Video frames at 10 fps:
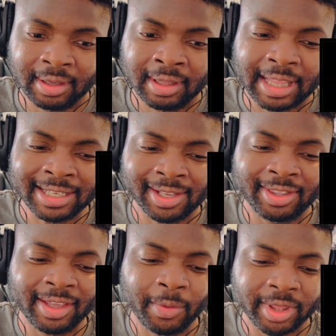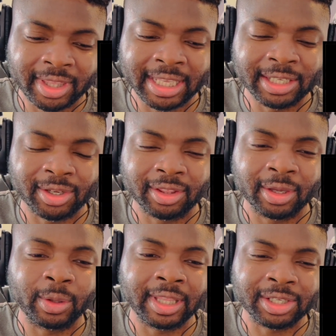That's the thing with
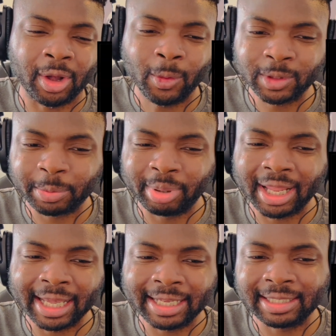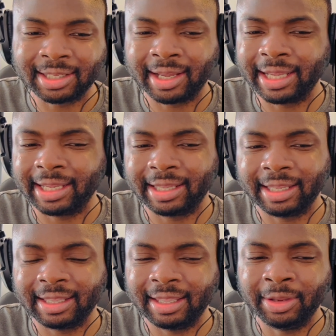these older planes, like,
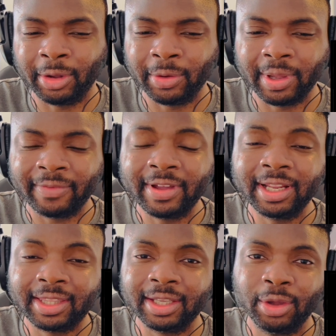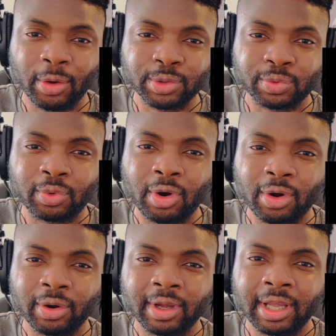you know, if anything goes
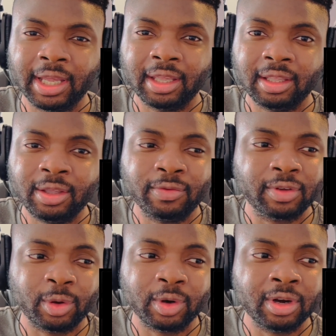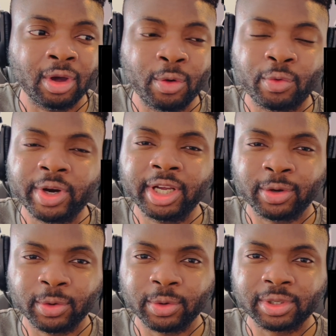wrong, you've got no
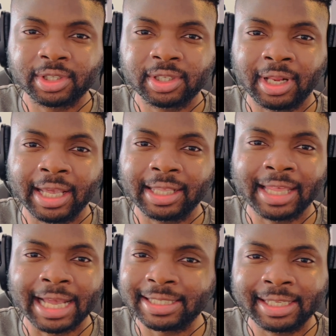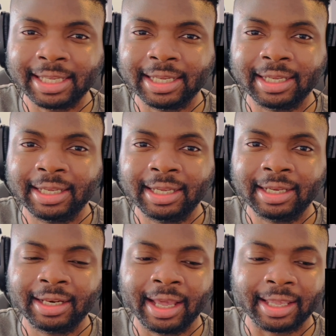recourse. Like, that's it.
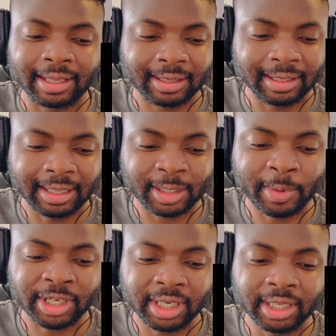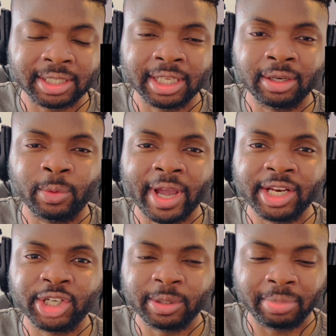Like, especially a single
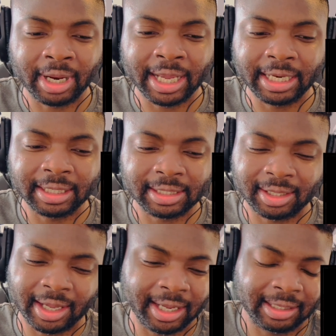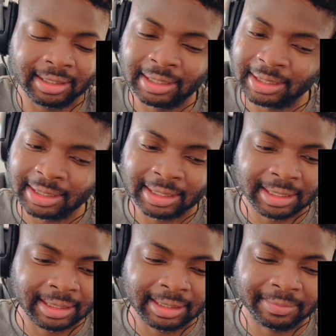engine plane. It's like,
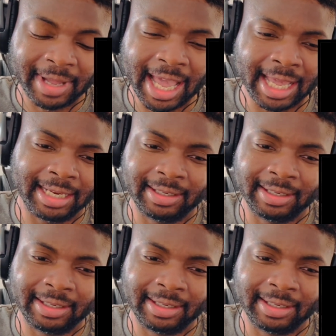man.